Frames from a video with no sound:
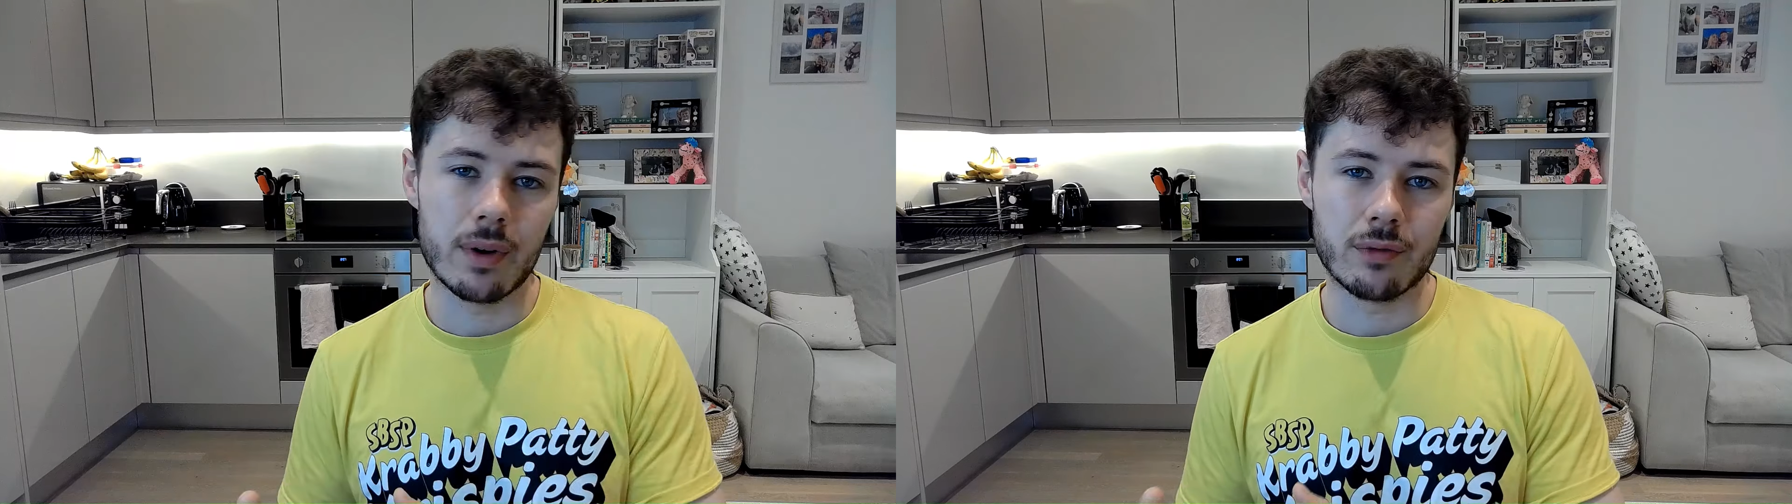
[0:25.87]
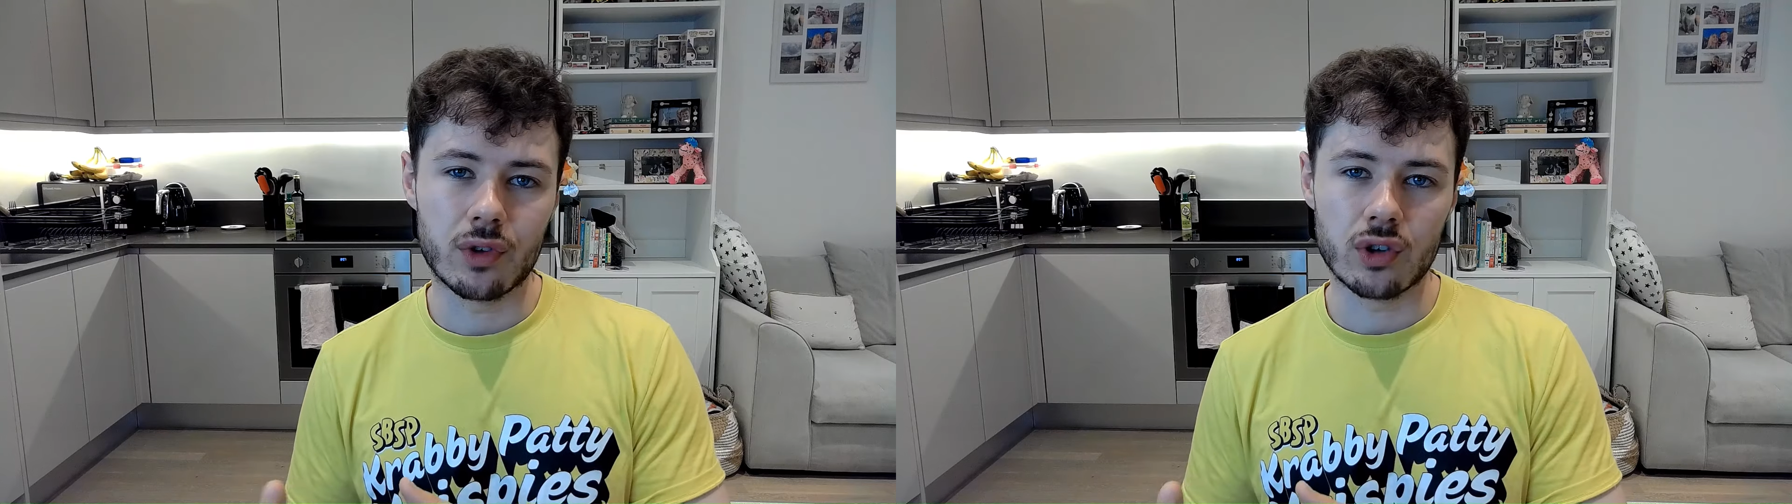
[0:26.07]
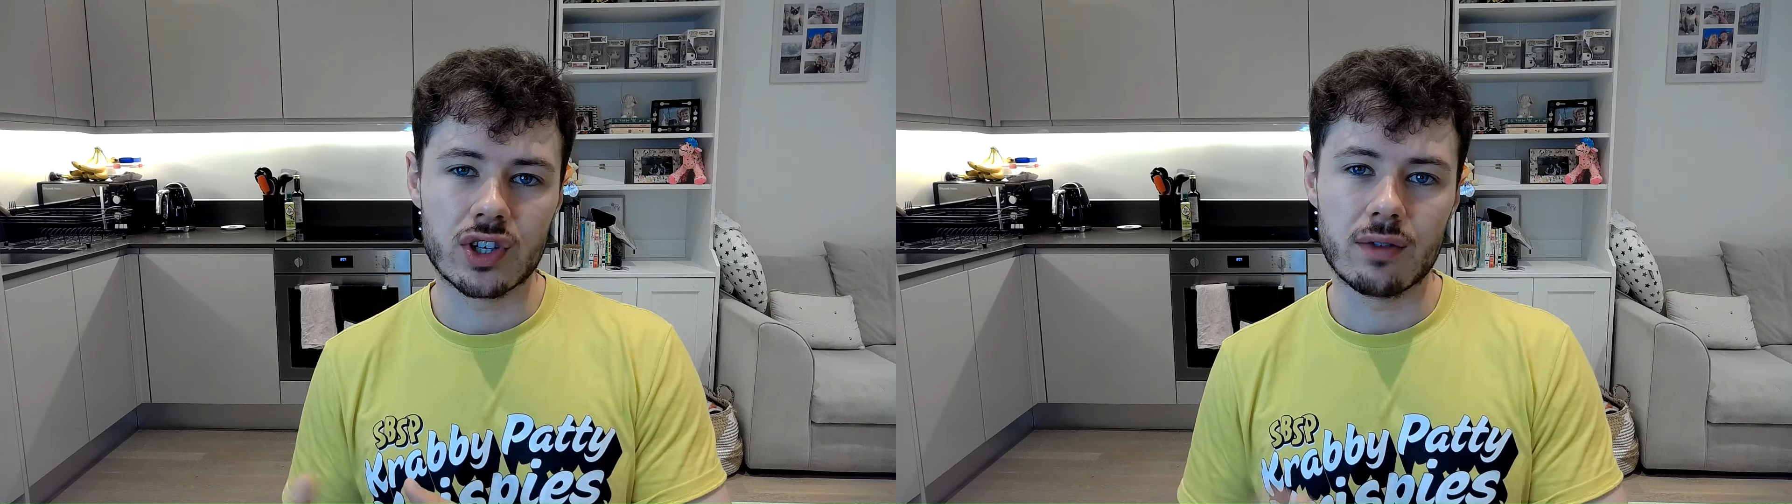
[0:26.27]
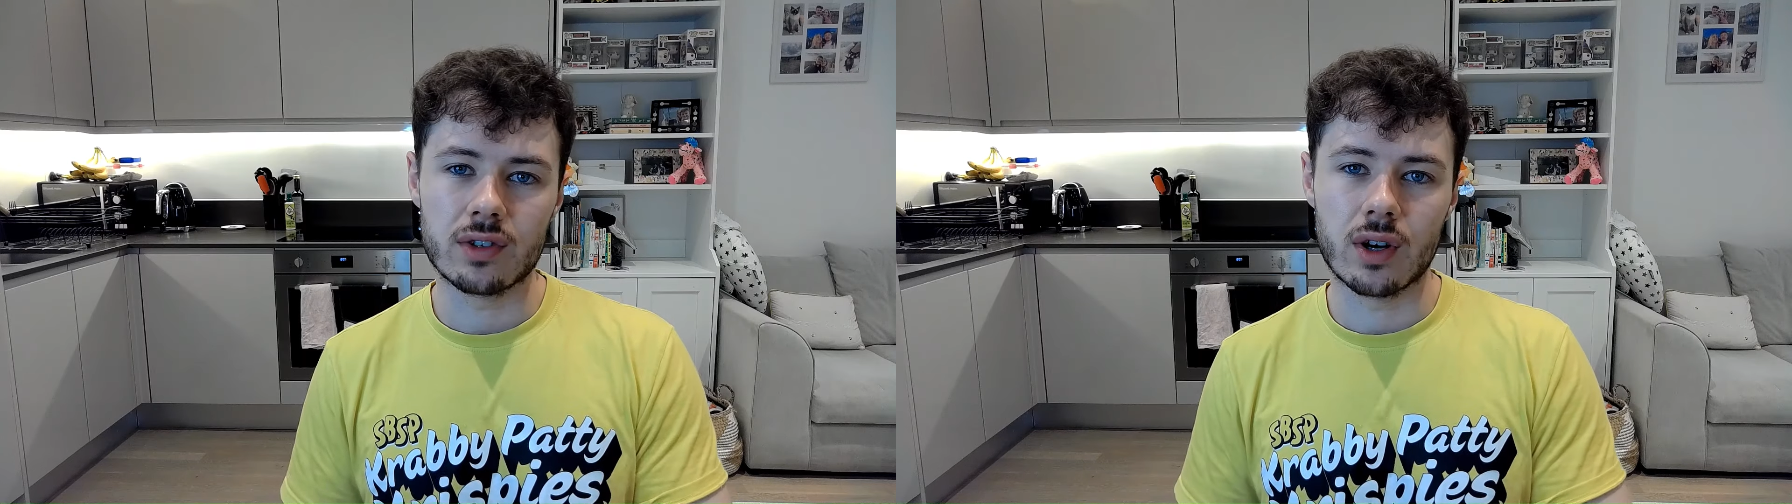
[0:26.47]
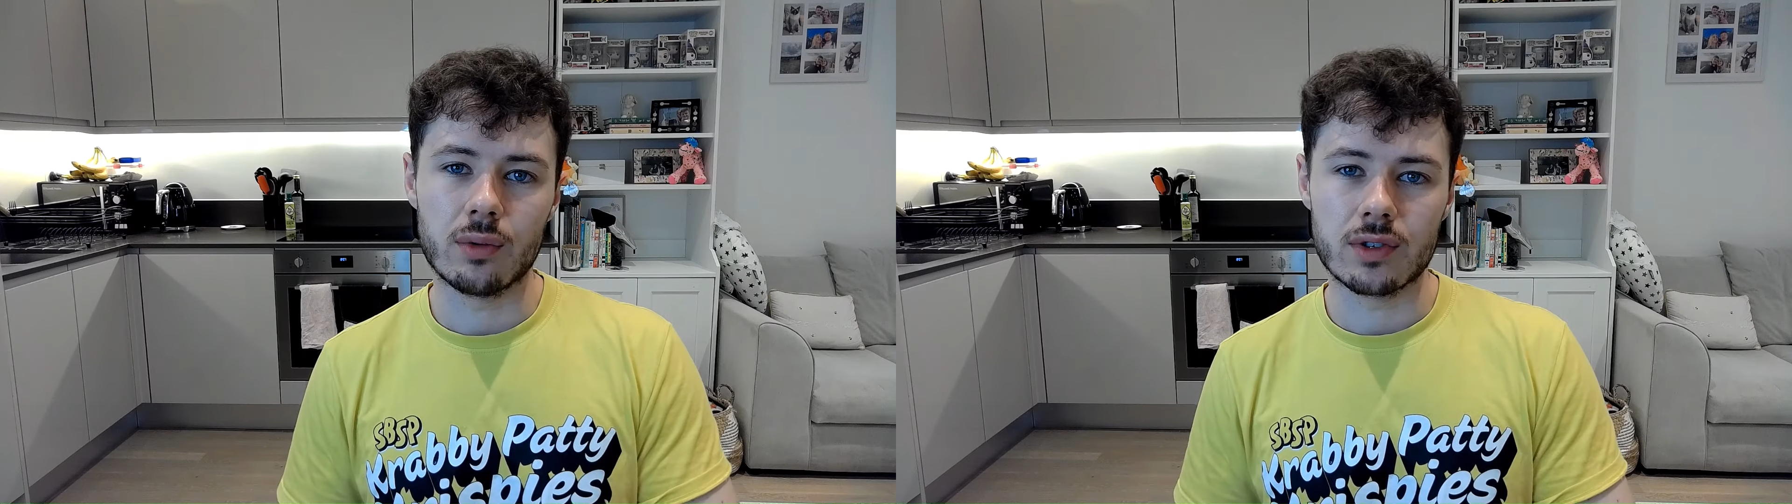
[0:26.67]
of dodgy
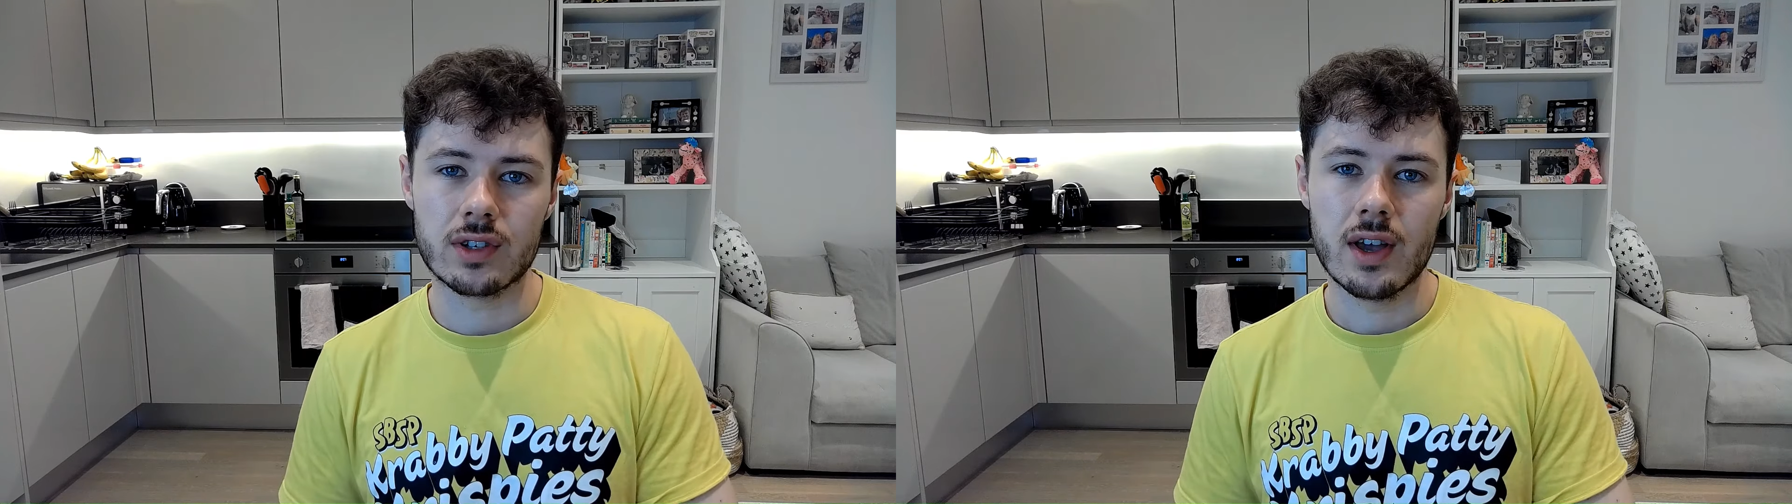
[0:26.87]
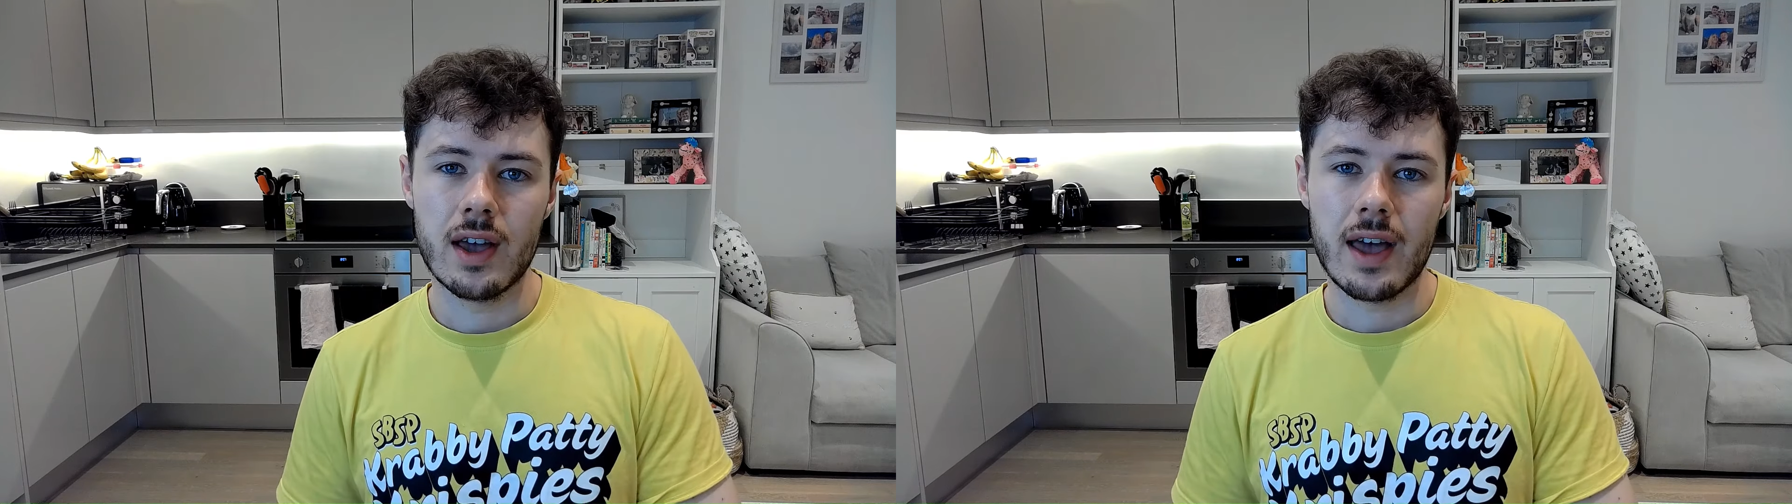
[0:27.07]
results